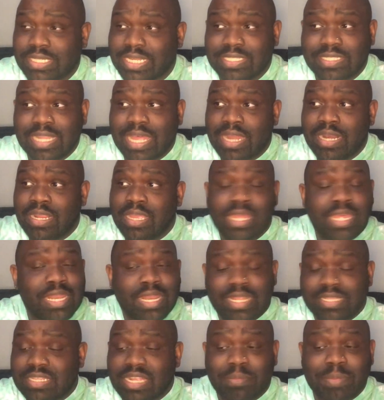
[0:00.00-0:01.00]
Let's not
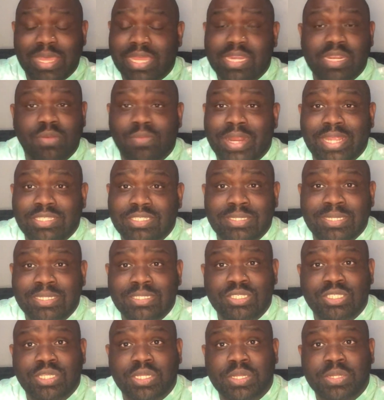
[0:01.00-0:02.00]
let's not make any rash
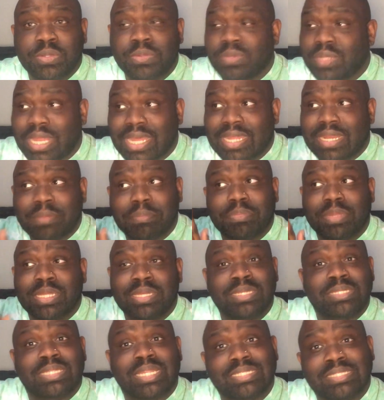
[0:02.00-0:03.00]
decisions, Lou. Like,
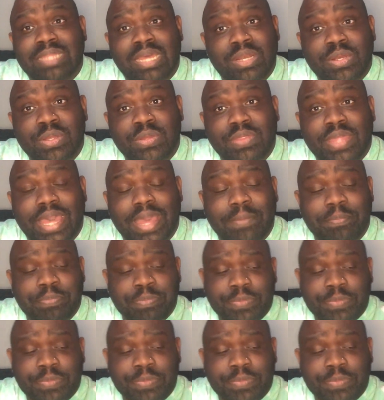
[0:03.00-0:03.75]
please, let's not do that.